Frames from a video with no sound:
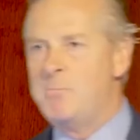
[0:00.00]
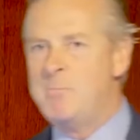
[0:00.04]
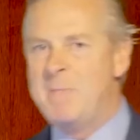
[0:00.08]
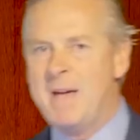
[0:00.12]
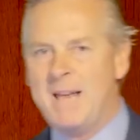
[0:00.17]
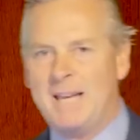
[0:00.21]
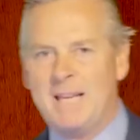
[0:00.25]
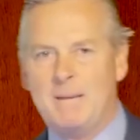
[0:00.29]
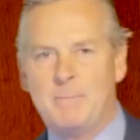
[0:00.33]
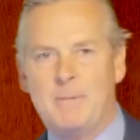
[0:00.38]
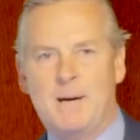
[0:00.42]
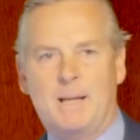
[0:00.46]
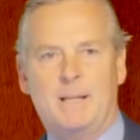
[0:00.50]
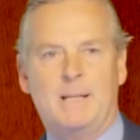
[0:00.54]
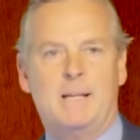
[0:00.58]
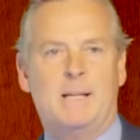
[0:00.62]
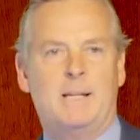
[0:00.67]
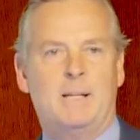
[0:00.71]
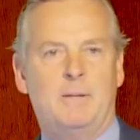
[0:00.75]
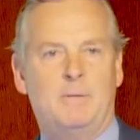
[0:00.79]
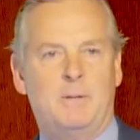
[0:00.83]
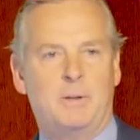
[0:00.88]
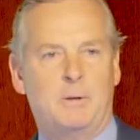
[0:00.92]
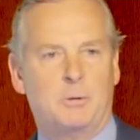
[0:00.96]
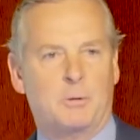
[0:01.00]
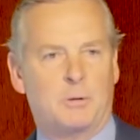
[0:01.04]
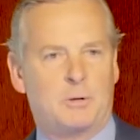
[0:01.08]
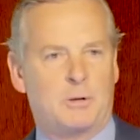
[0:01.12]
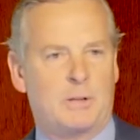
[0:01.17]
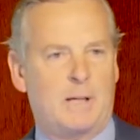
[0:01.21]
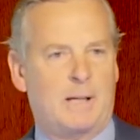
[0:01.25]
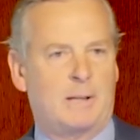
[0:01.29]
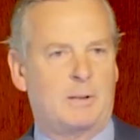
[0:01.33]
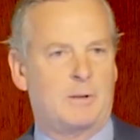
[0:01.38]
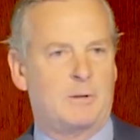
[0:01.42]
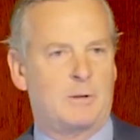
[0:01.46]
in many, many individual
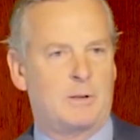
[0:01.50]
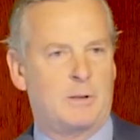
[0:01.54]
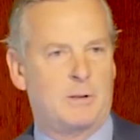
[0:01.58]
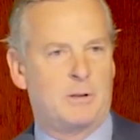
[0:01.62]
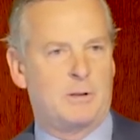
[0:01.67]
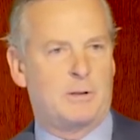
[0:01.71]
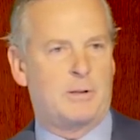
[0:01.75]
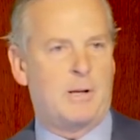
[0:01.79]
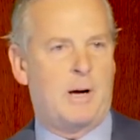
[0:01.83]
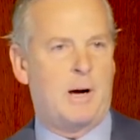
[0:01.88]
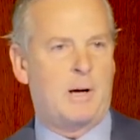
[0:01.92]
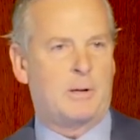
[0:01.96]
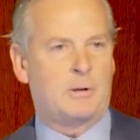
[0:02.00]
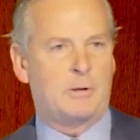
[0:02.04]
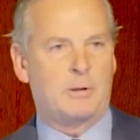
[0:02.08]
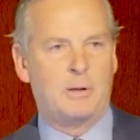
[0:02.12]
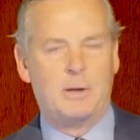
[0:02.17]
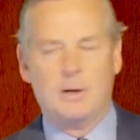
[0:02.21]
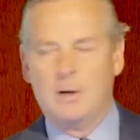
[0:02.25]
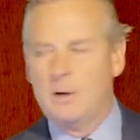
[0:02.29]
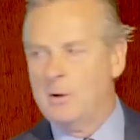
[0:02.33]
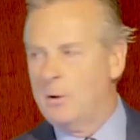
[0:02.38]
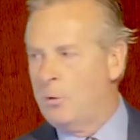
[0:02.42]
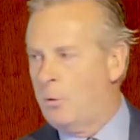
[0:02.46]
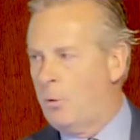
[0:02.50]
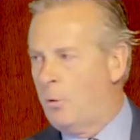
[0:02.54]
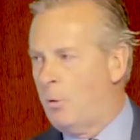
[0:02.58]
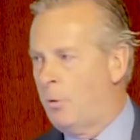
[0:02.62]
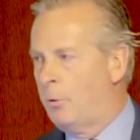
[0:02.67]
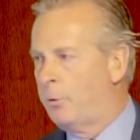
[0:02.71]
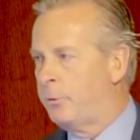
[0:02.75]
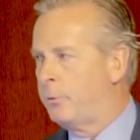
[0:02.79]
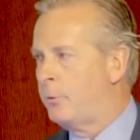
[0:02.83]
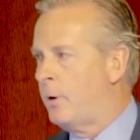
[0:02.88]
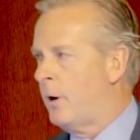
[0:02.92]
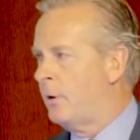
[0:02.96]
sectors and stocks
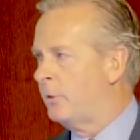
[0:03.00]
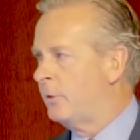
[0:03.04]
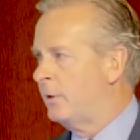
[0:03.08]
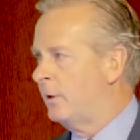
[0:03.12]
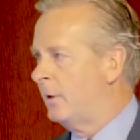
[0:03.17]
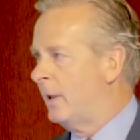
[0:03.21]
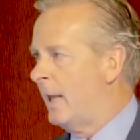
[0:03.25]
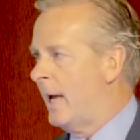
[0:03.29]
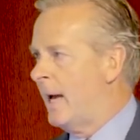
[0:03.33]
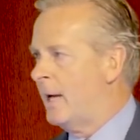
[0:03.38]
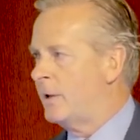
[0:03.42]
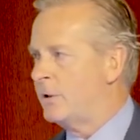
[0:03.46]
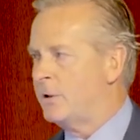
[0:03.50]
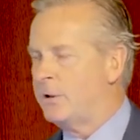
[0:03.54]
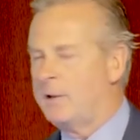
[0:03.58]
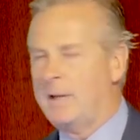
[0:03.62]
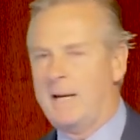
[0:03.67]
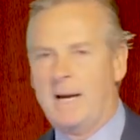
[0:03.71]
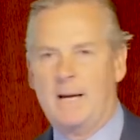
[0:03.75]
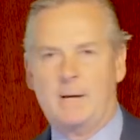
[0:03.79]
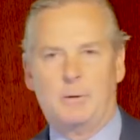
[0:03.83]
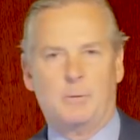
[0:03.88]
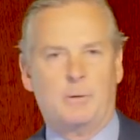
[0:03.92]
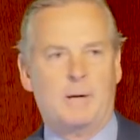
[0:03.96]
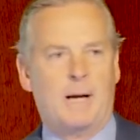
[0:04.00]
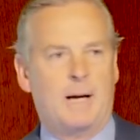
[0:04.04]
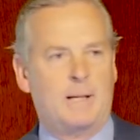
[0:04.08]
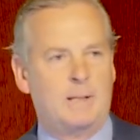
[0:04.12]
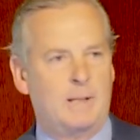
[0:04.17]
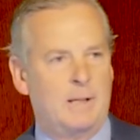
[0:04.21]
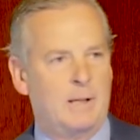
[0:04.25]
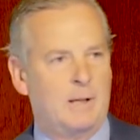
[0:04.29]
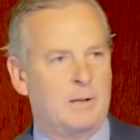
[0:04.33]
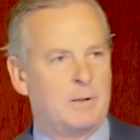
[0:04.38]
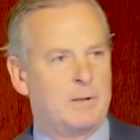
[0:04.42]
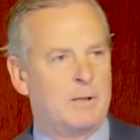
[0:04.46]
all throughout the last 8 or
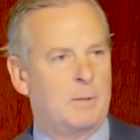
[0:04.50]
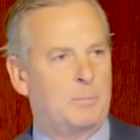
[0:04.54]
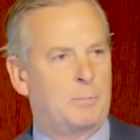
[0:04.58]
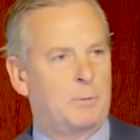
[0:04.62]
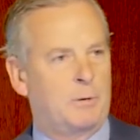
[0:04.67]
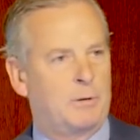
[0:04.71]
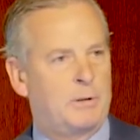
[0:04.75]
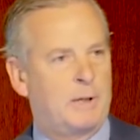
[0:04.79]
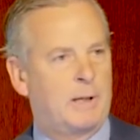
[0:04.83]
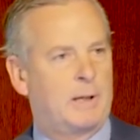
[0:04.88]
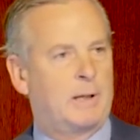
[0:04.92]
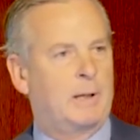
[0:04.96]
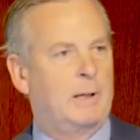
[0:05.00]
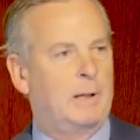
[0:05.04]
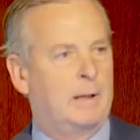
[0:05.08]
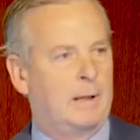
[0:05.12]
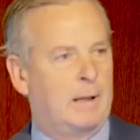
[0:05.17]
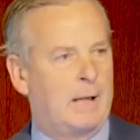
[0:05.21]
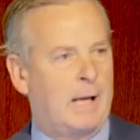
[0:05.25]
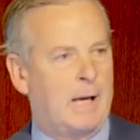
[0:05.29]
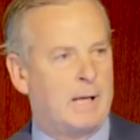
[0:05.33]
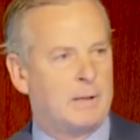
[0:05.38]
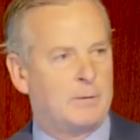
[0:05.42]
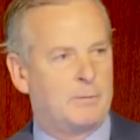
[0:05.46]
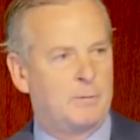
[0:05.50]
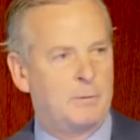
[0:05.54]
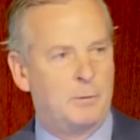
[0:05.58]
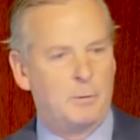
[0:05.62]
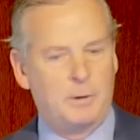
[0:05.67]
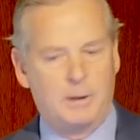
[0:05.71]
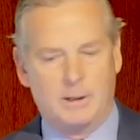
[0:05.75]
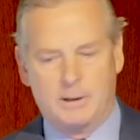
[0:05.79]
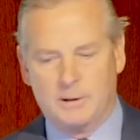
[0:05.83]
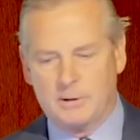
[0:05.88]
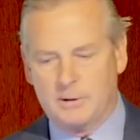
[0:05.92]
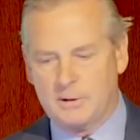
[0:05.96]
9 years, and particularly in the last few
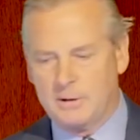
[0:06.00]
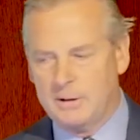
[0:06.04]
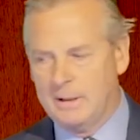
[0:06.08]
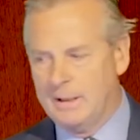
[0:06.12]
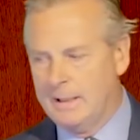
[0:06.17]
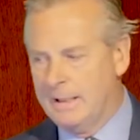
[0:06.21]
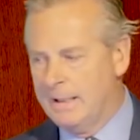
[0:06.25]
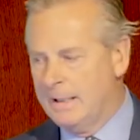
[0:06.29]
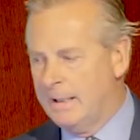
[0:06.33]
years.